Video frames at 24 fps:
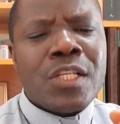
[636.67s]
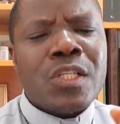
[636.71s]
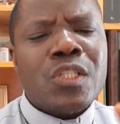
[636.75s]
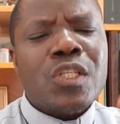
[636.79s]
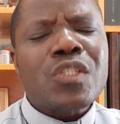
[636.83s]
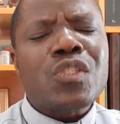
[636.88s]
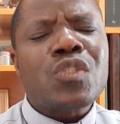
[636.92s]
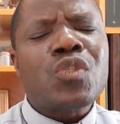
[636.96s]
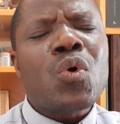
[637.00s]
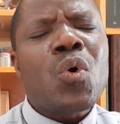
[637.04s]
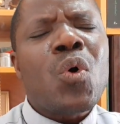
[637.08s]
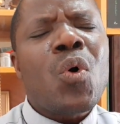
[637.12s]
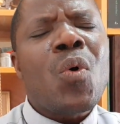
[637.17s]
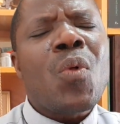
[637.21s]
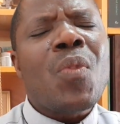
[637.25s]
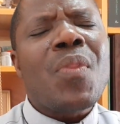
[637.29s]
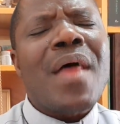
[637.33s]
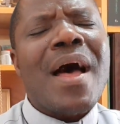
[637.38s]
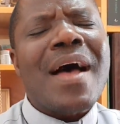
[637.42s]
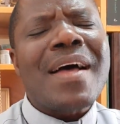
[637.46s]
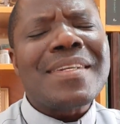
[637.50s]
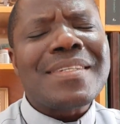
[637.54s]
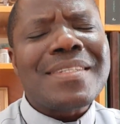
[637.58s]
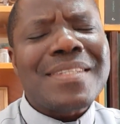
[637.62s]
so
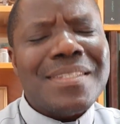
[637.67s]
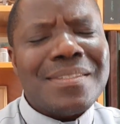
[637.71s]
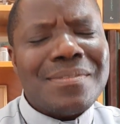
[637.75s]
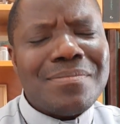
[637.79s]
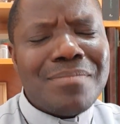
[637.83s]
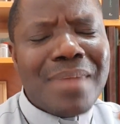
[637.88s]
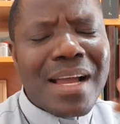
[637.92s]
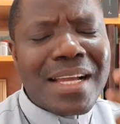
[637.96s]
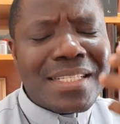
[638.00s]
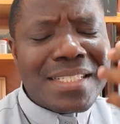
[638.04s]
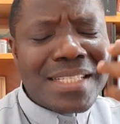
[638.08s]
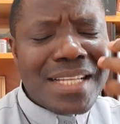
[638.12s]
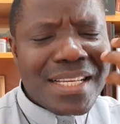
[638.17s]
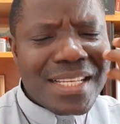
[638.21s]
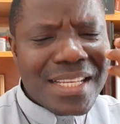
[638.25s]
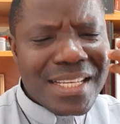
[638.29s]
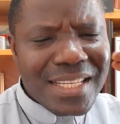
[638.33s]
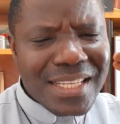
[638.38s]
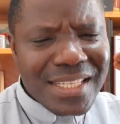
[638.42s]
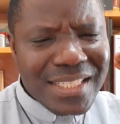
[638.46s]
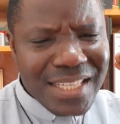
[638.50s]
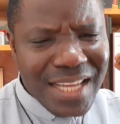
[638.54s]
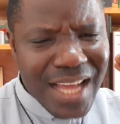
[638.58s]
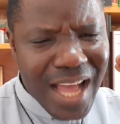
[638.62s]
that by
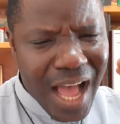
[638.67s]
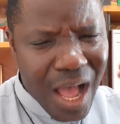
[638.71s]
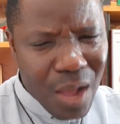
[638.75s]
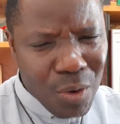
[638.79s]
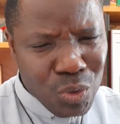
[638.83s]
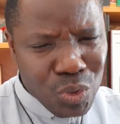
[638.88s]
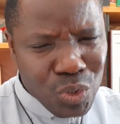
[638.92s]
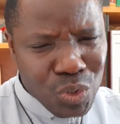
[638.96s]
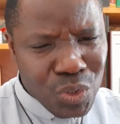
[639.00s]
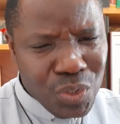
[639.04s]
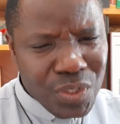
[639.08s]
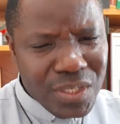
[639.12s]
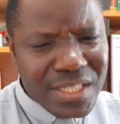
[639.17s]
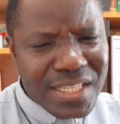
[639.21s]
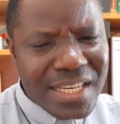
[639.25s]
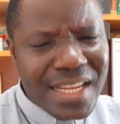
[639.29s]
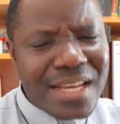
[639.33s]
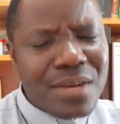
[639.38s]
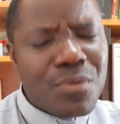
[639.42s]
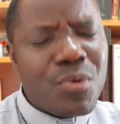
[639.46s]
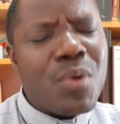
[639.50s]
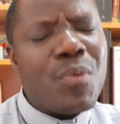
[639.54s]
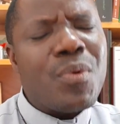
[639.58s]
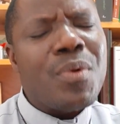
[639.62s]
taking it out,
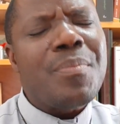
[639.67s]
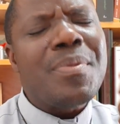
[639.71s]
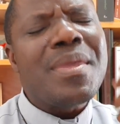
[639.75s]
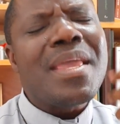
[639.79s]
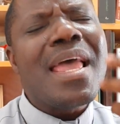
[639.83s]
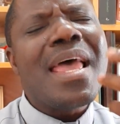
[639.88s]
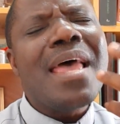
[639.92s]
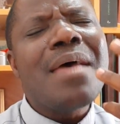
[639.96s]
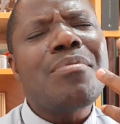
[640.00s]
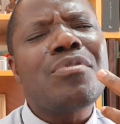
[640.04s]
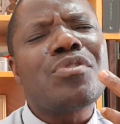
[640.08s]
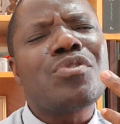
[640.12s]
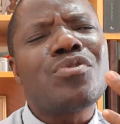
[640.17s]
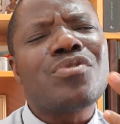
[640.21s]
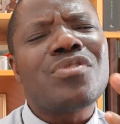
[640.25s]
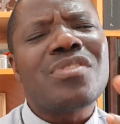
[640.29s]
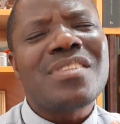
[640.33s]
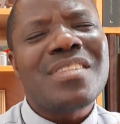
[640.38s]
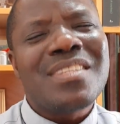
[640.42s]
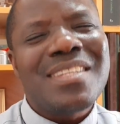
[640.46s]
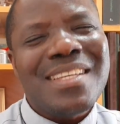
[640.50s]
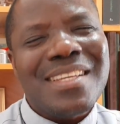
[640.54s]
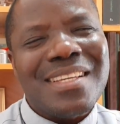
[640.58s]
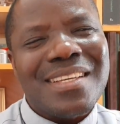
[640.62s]
then we will be able to
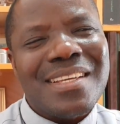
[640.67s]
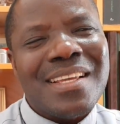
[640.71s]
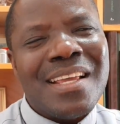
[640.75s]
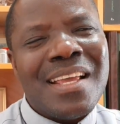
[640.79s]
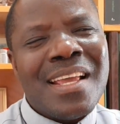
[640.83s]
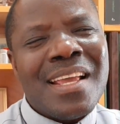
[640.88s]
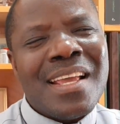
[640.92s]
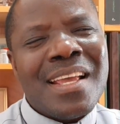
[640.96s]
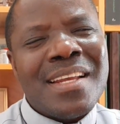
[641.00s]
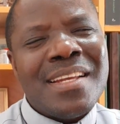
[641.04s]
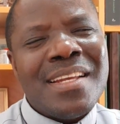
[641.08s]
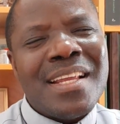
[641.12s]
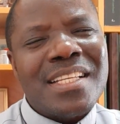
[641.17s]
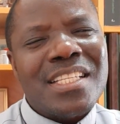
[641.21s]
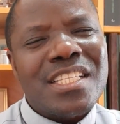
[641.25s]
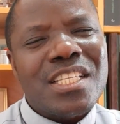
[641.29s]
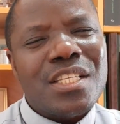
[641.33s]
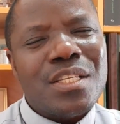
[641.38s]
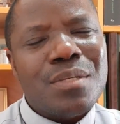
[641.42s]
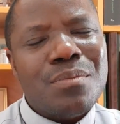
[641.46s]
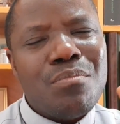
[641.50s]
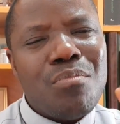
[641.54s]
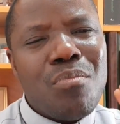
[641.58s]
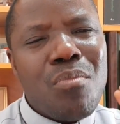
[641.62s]
see the
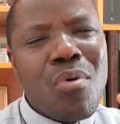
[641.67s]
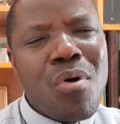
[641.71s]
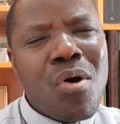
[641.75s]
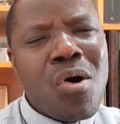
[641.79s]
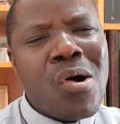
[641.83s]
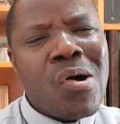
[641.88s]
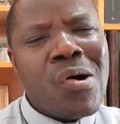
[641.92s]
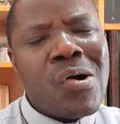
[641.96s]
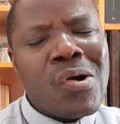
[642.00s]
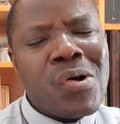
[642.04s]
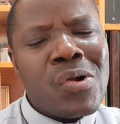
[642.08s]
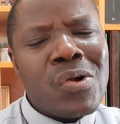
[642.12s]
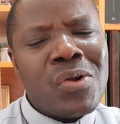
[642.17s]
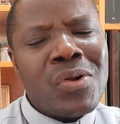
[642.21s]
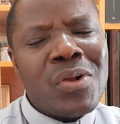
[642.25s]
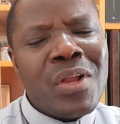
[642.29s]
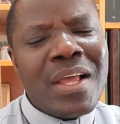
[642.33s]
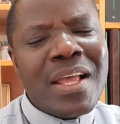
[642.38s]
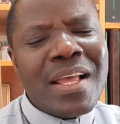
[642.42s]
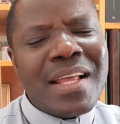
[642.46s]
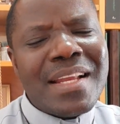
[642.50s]
small